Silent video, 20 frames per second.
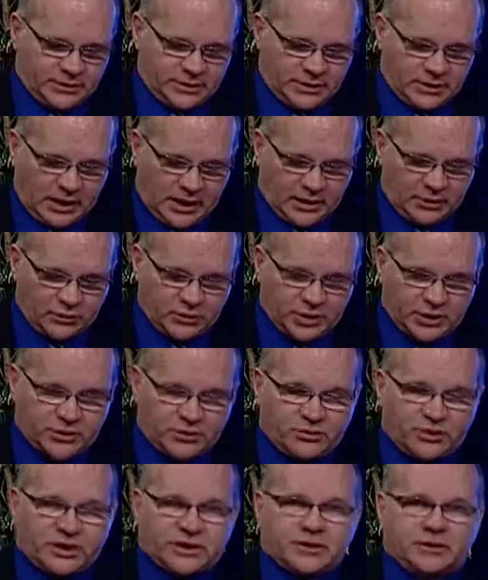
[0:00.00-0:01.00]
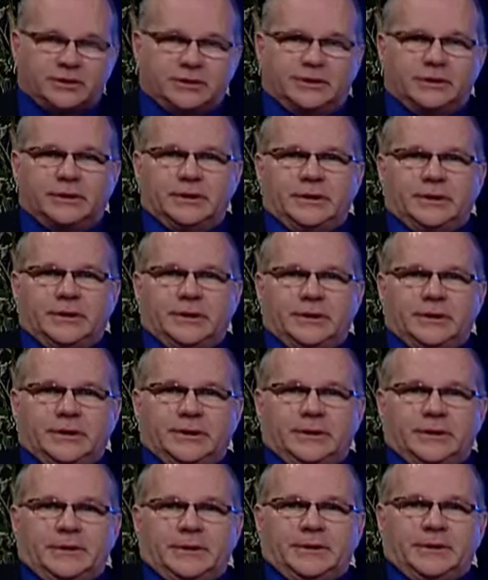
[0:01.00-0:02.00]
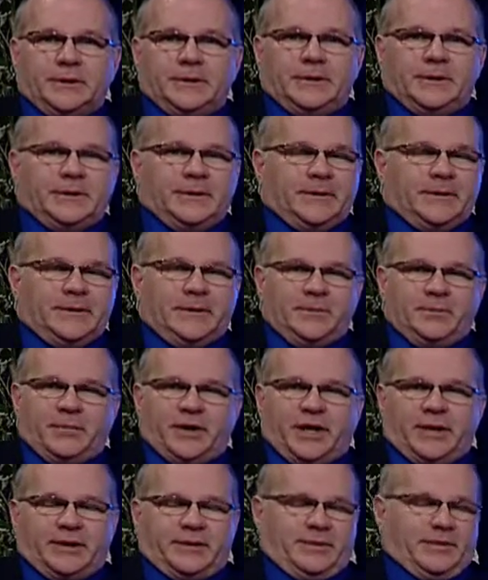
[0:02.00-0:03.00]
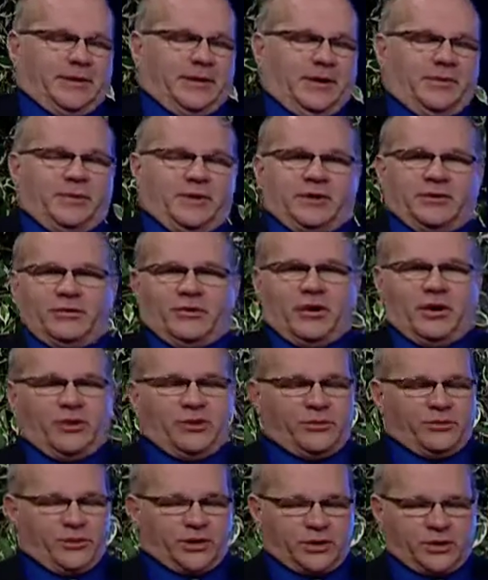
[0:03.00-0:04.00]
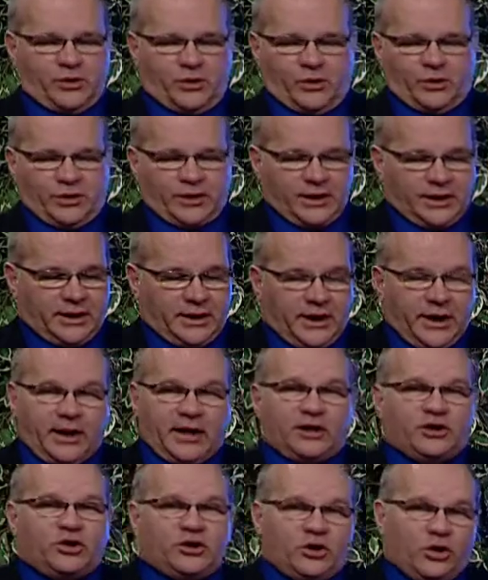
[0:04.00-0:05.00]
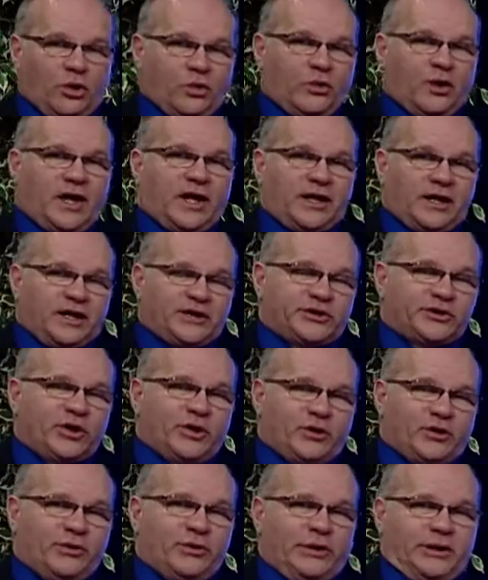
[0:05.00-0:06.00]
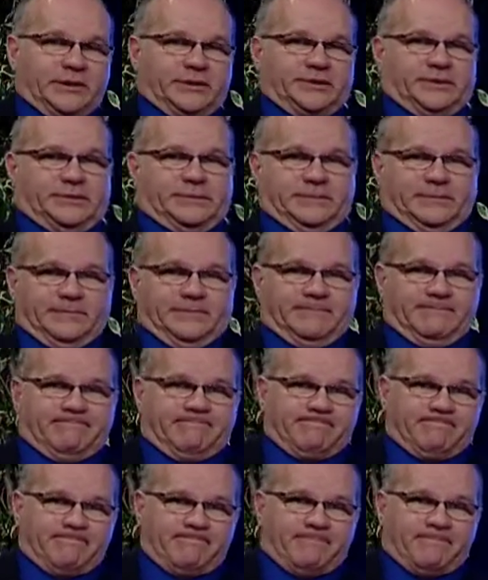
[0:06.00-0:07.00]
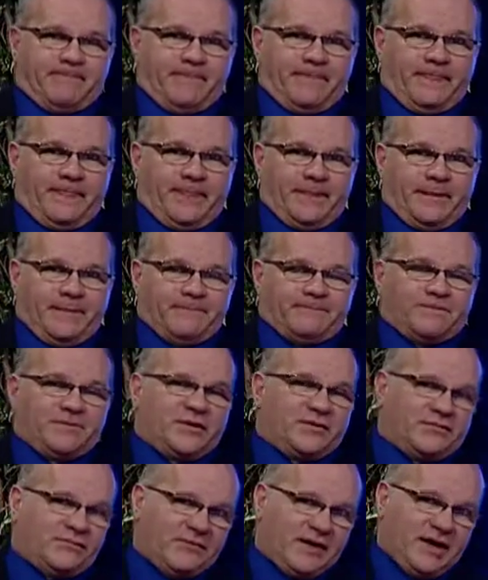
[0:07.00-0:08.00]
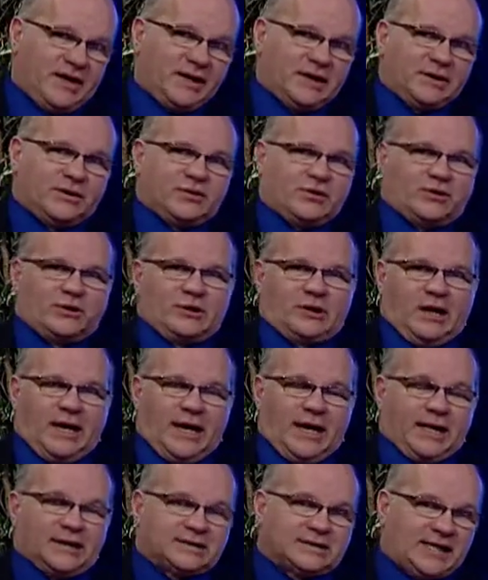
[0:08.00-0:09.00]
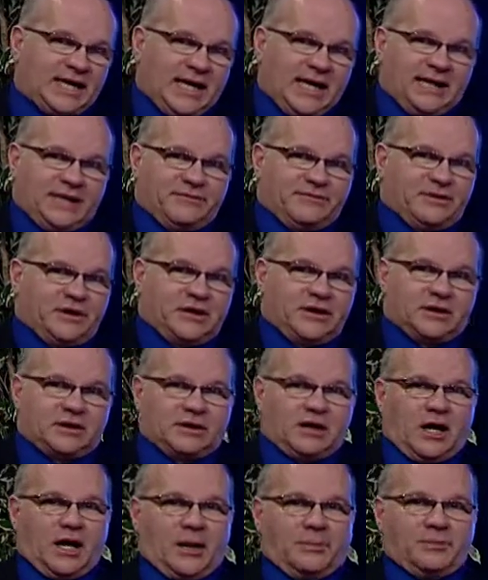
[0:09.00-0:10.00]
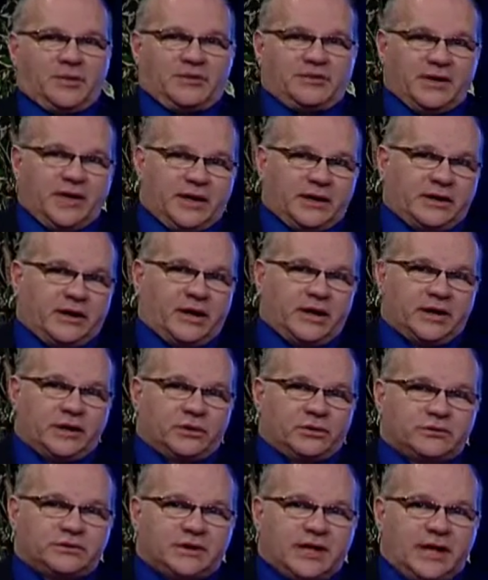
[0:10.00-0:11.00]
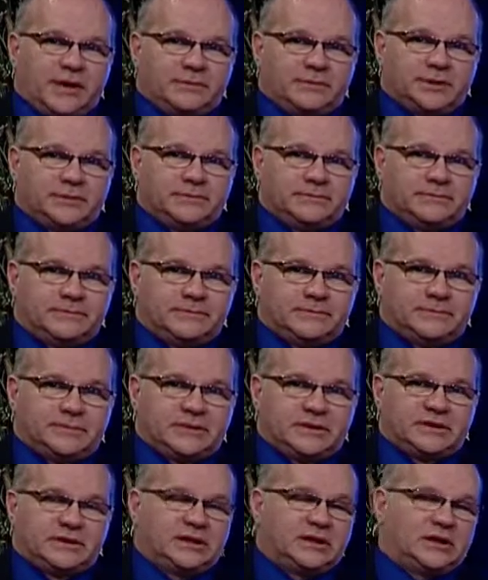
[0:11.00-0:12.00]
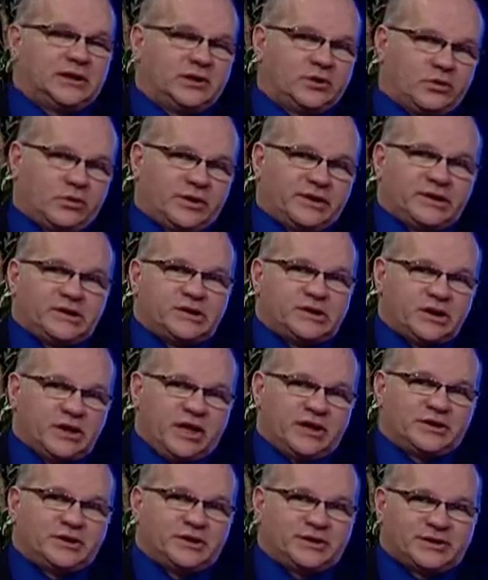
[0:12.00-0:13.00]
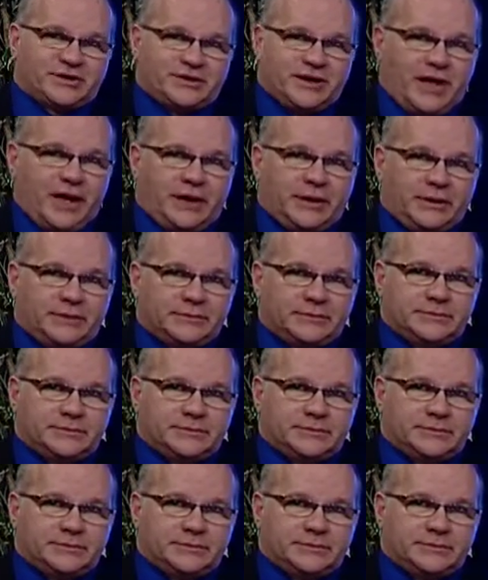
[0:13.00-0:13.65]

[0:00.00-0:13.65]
not a restriction. But, I mean, they're already recording it. You know what? Attorneys defending their clients can't even get a copy of that audio tape to hear what the judges said